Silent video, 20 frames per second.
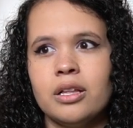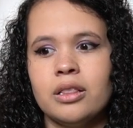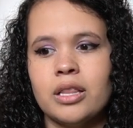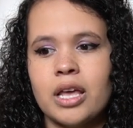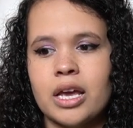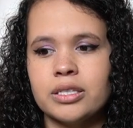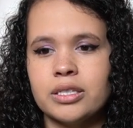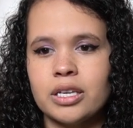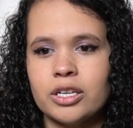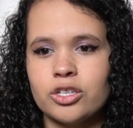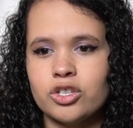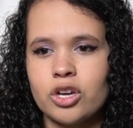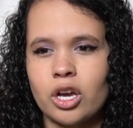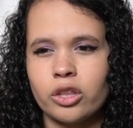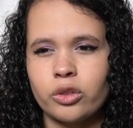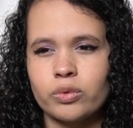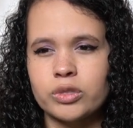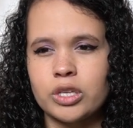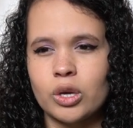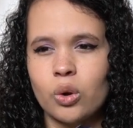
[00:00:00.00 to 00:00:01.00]
Last I
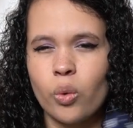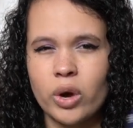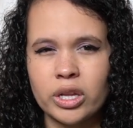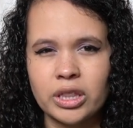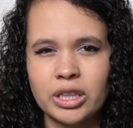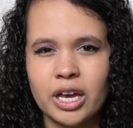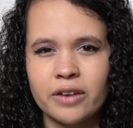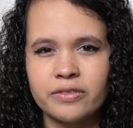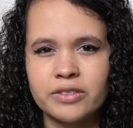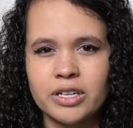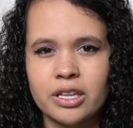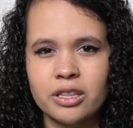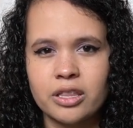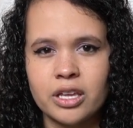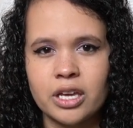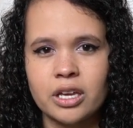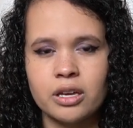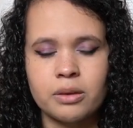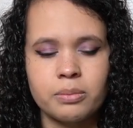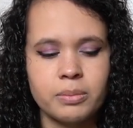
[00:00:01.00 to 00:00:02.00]
checked, there was like one left, I
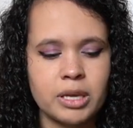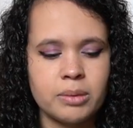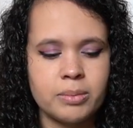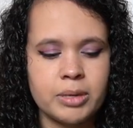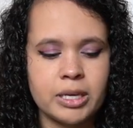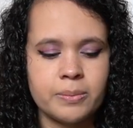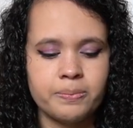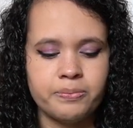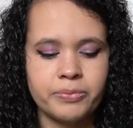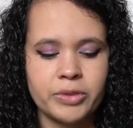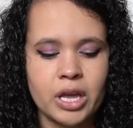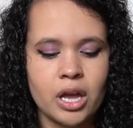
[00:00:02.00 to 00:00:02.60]
think, maybe.